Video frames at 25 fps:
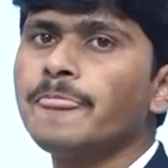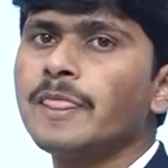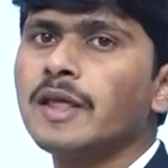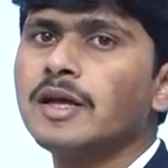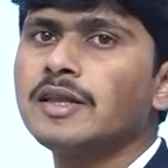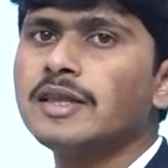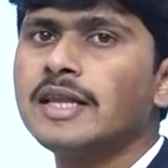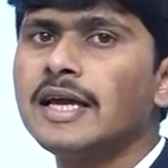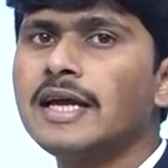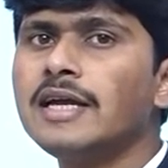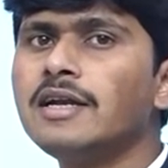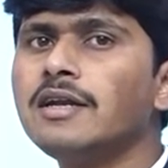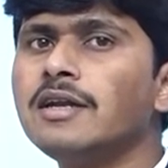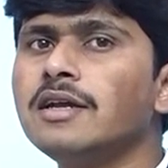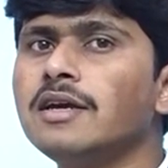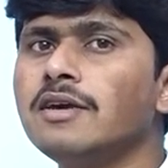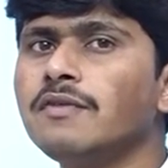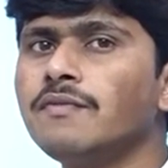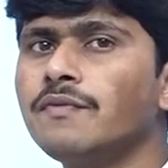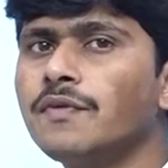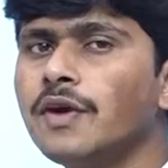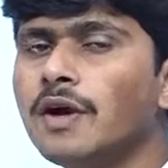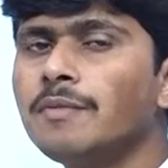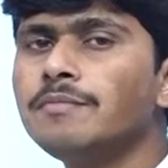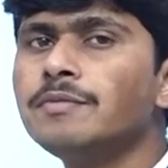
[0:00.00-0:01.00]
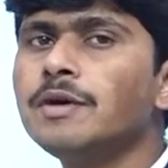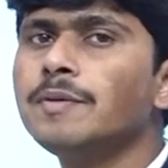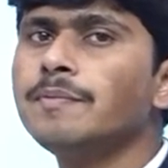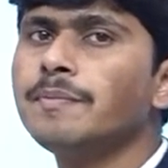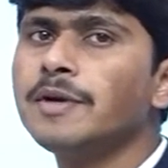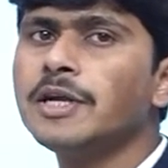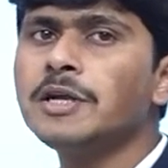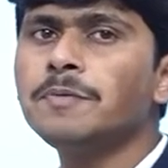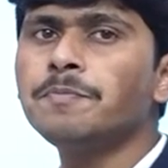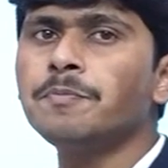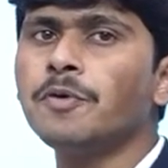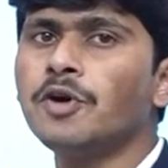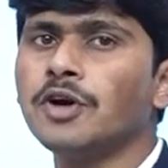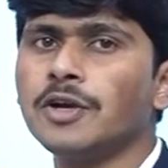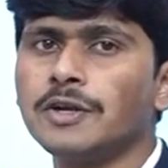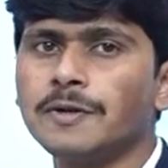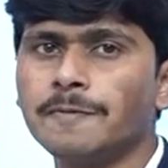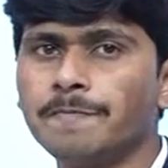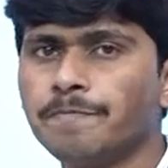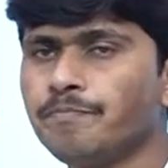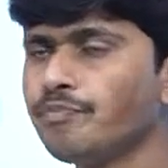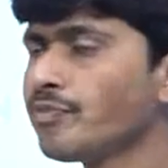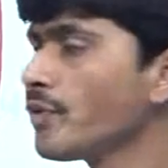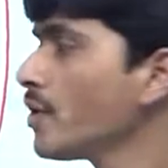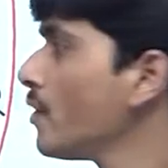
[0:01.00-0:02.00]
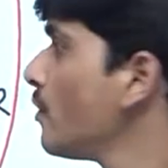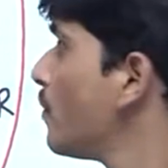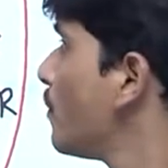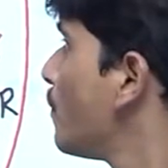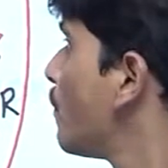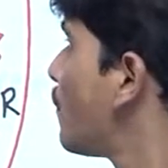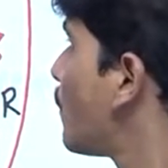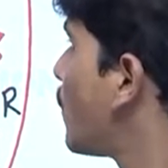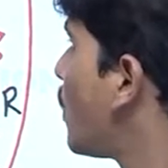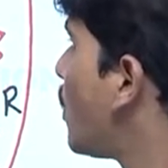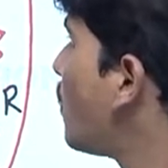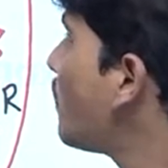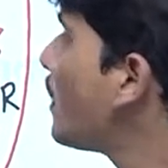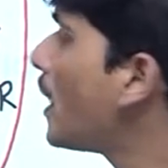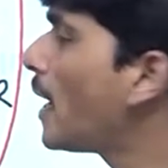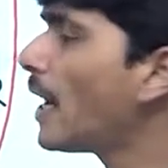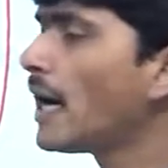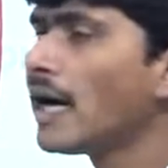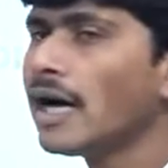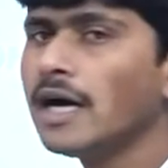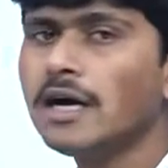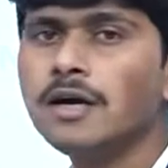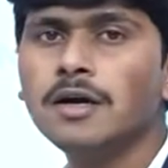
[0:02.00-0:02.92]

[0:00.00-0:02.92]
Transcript: that from the midpoint, from a